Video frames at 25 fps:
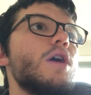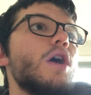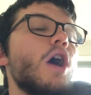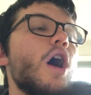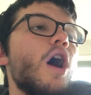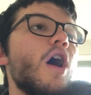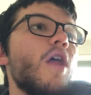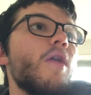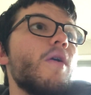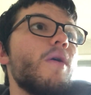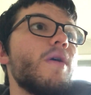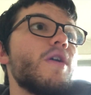
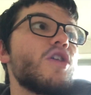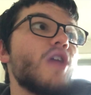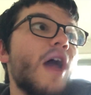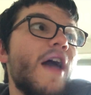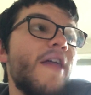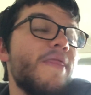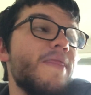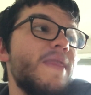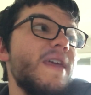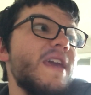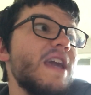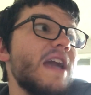Although
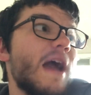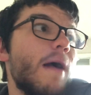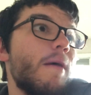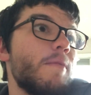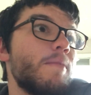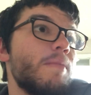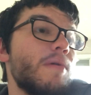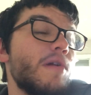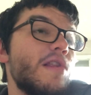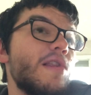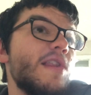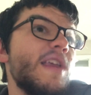I
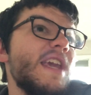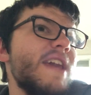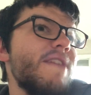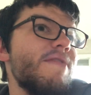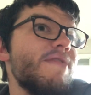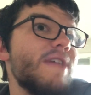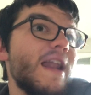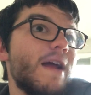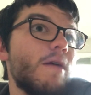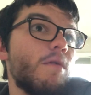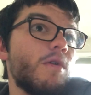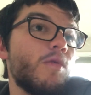believe
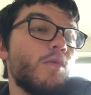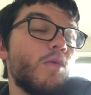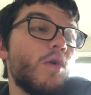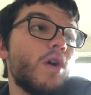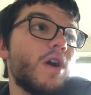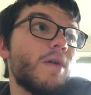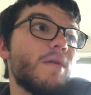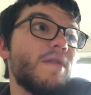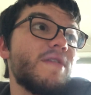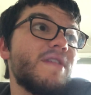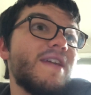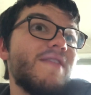that it would
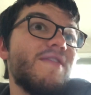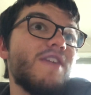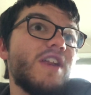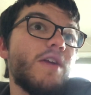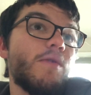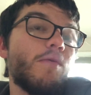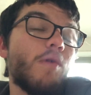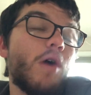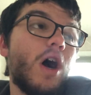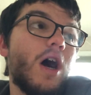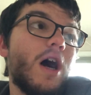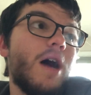work with
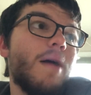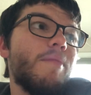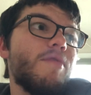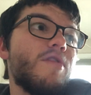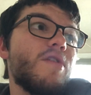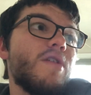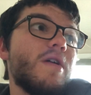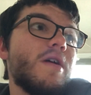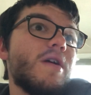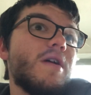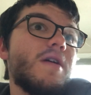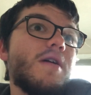DVD-ROMs,
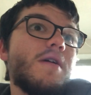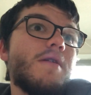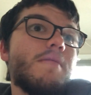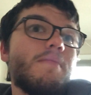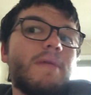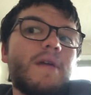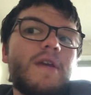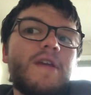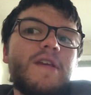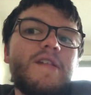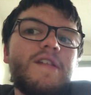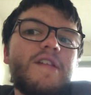
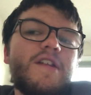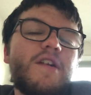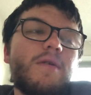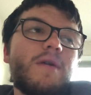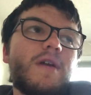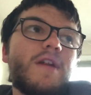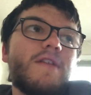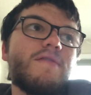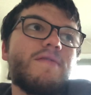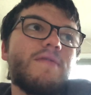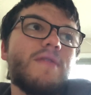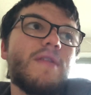
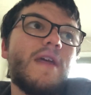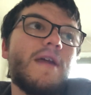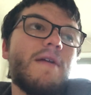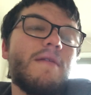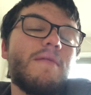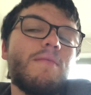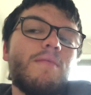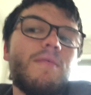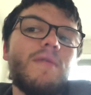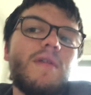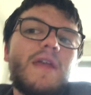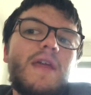considering it
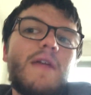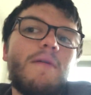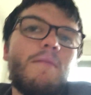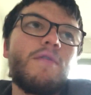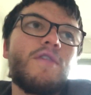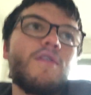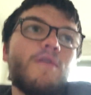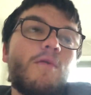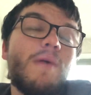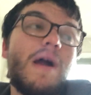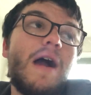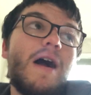was
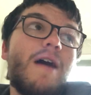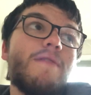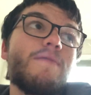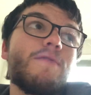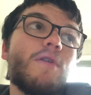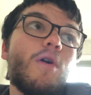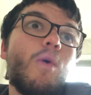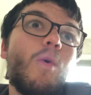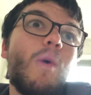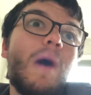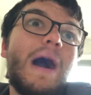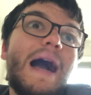around for
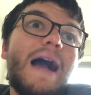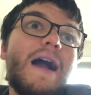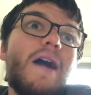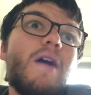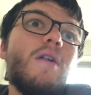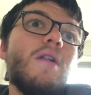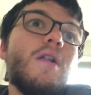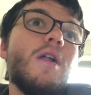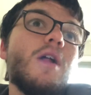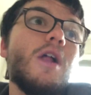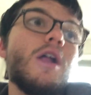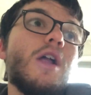a
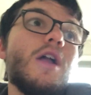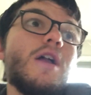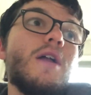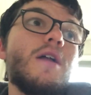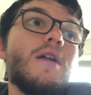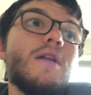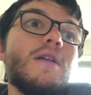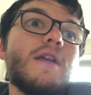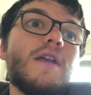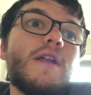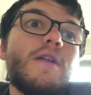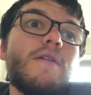while,
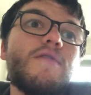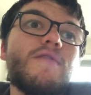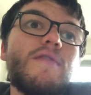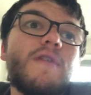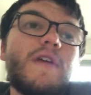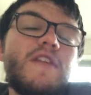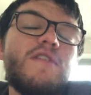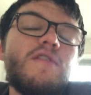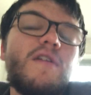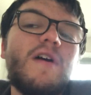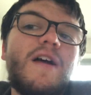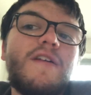it's
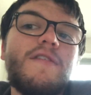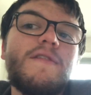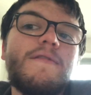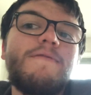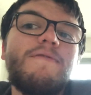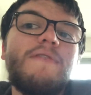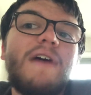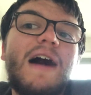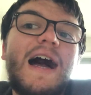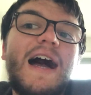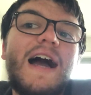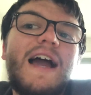like
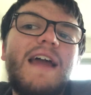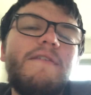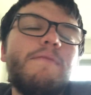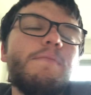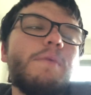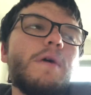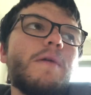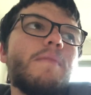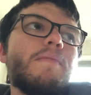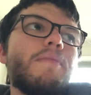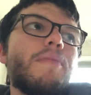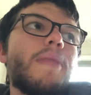2005.
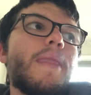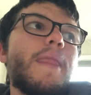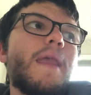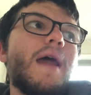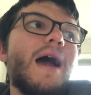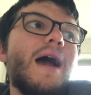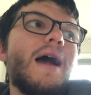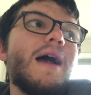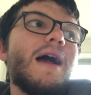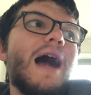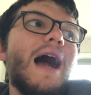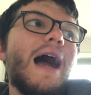But
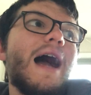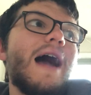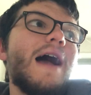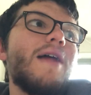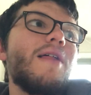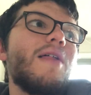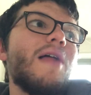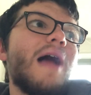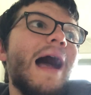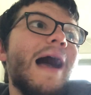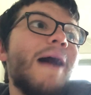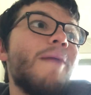
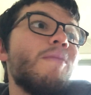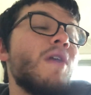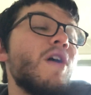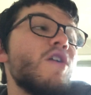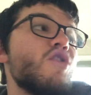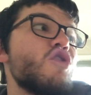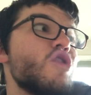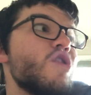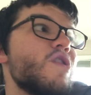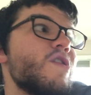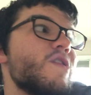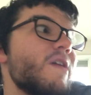
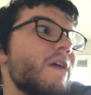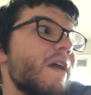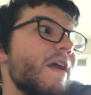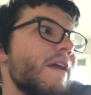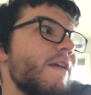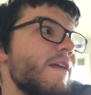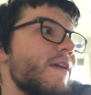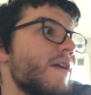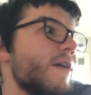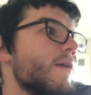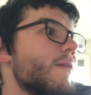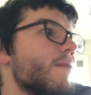let's just
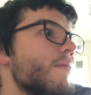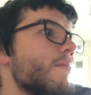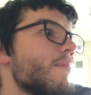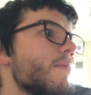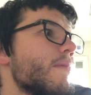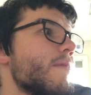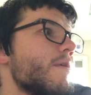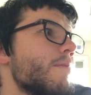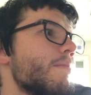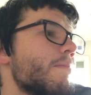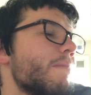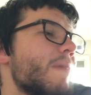say,
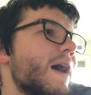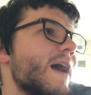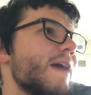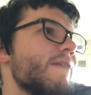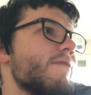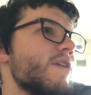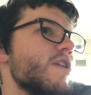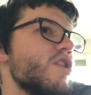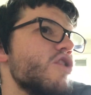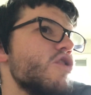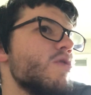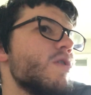
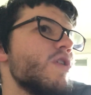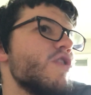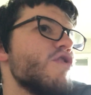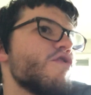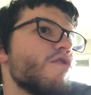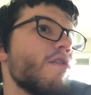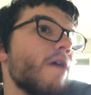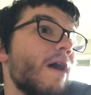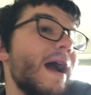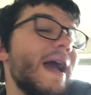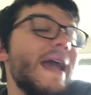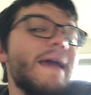you can
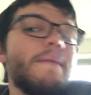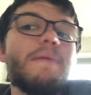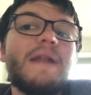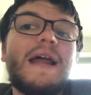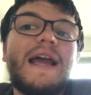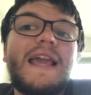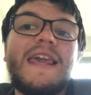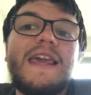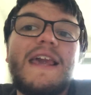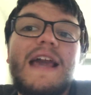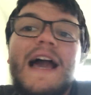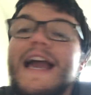try it, but
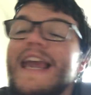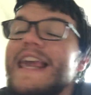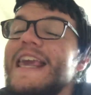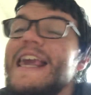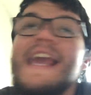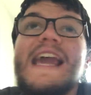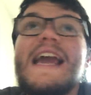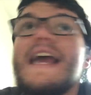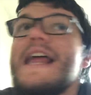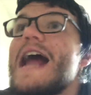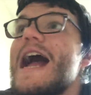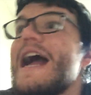I
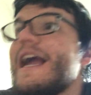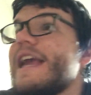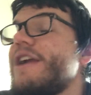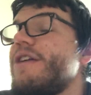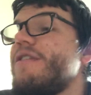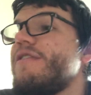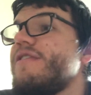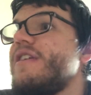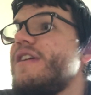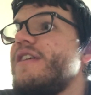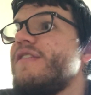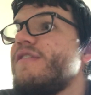cannot
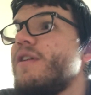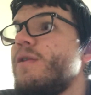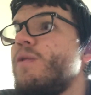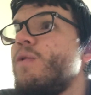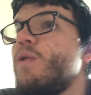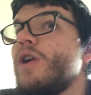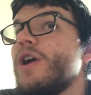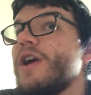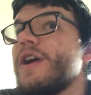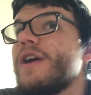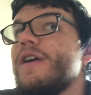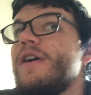guarantee it's going to
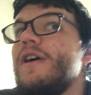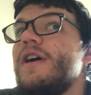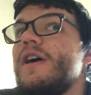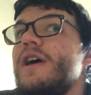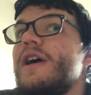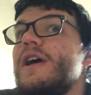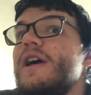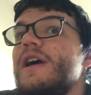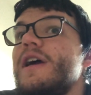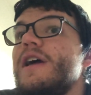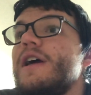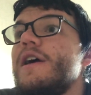work.
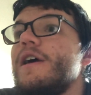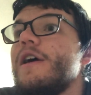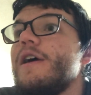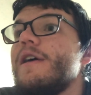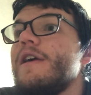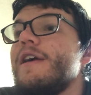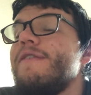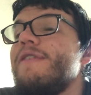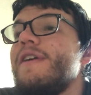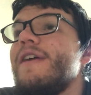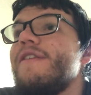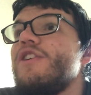
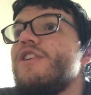If you have